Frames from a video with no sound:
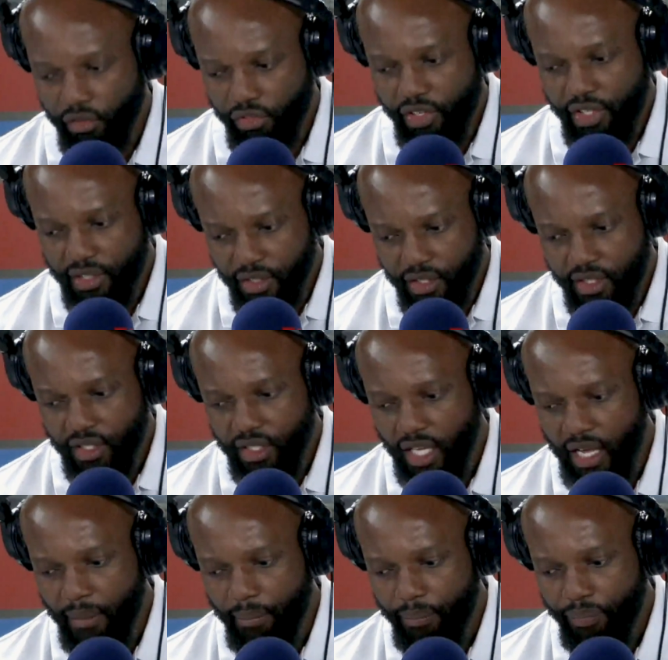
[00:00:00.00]
confidence
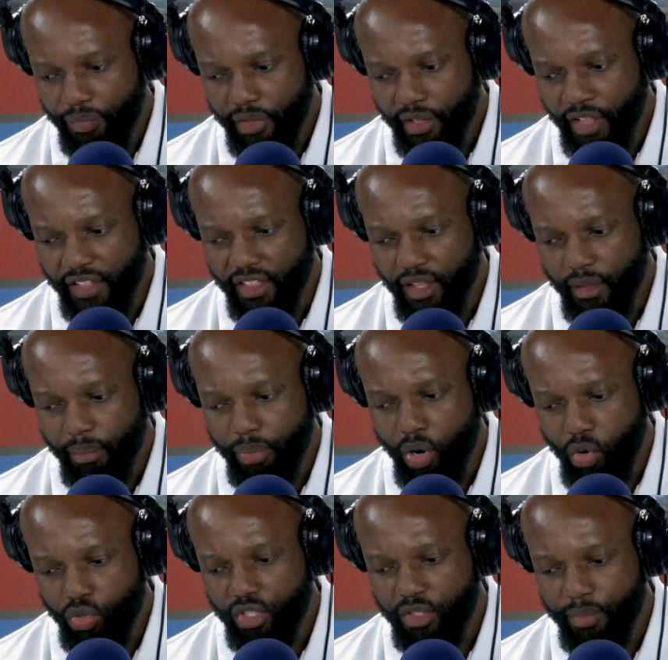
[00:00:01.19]
that the
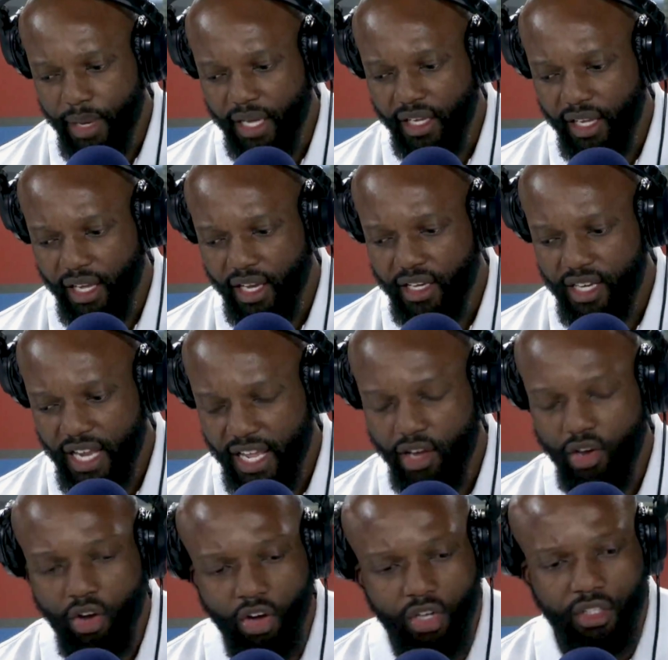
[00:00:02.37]
Postbank can
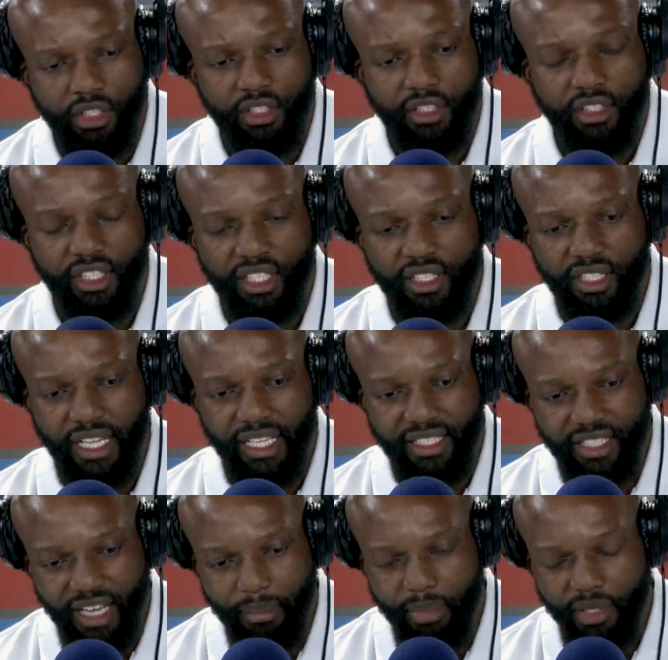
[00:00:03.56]
take on these
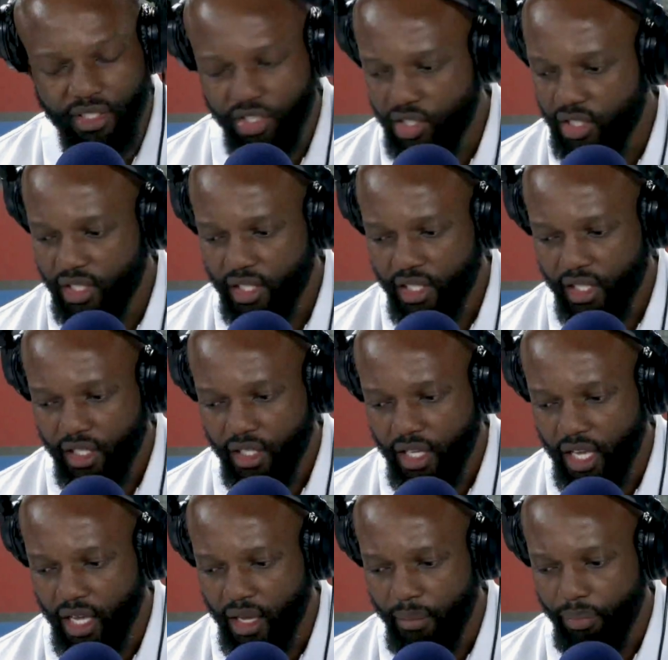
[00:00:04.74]
established
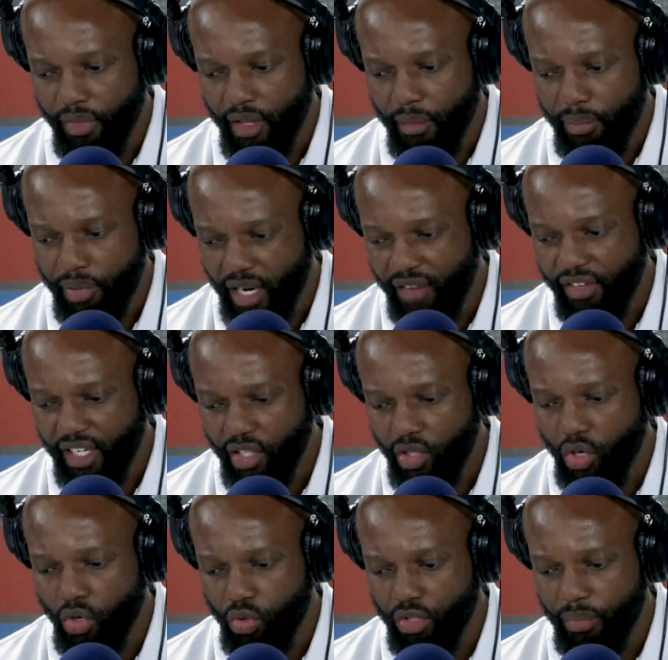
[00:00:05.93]
privately
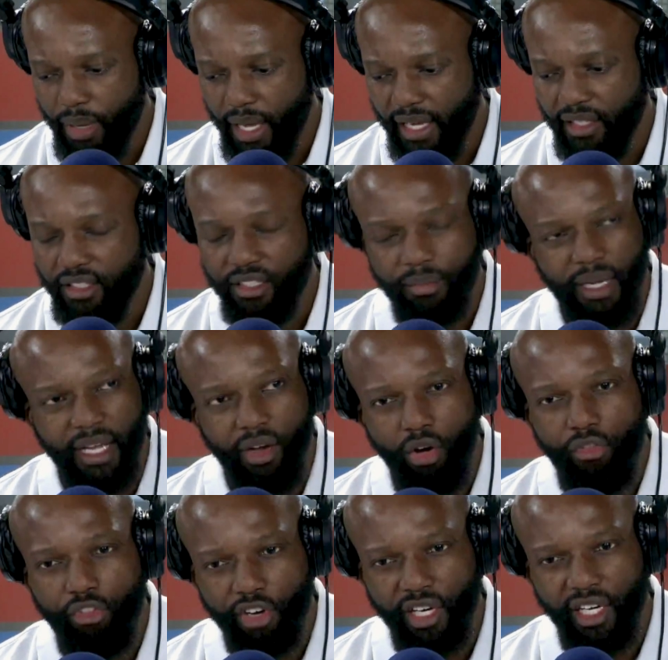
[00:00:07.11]
owned banks by
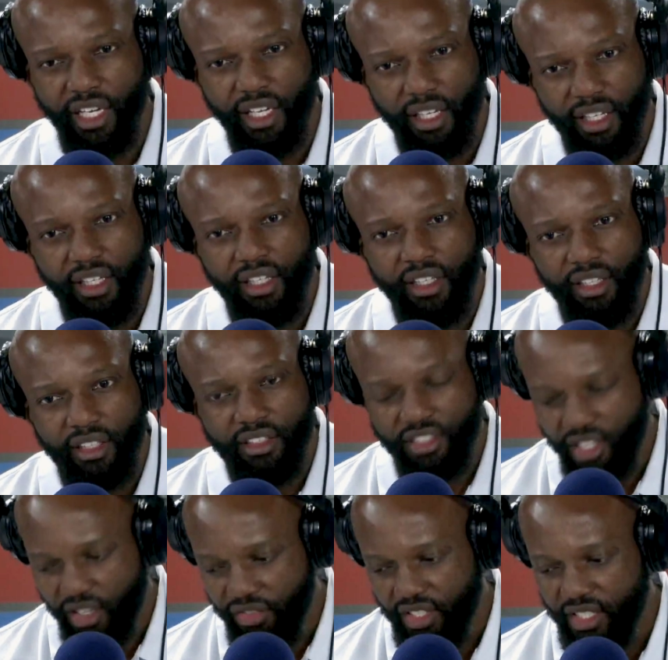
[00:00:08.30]
offering
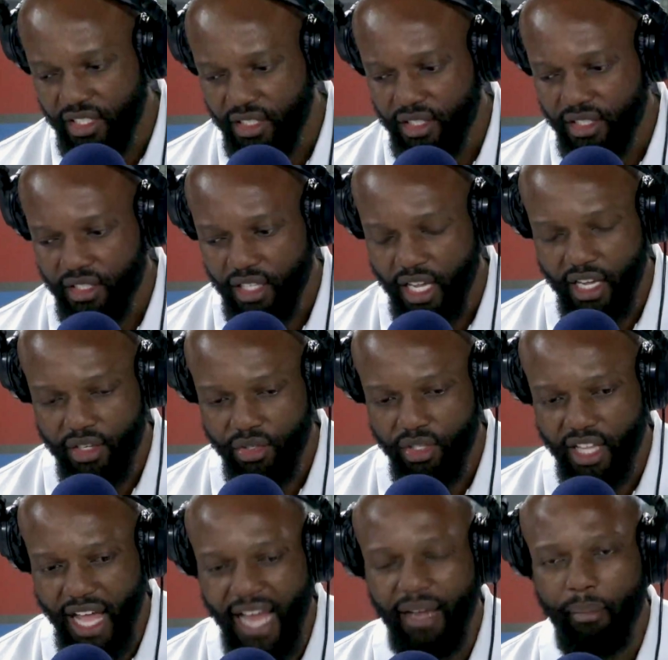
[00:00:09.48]
services to
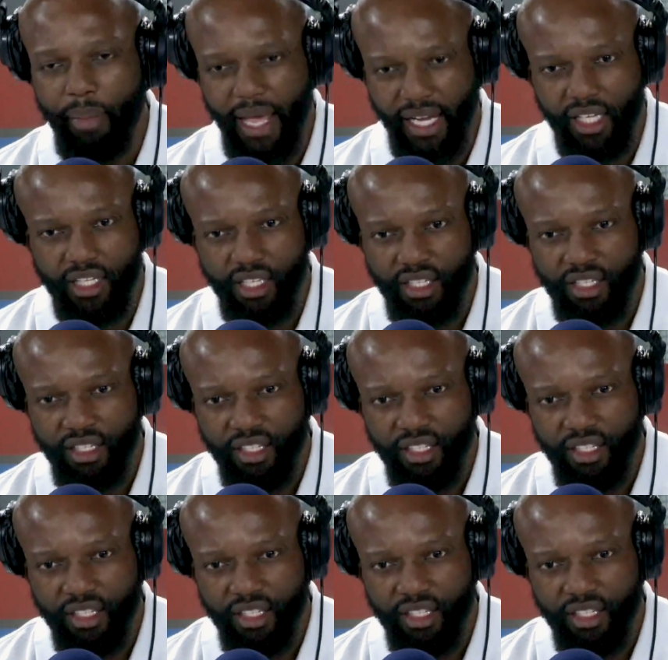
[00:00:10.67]
the unbanked?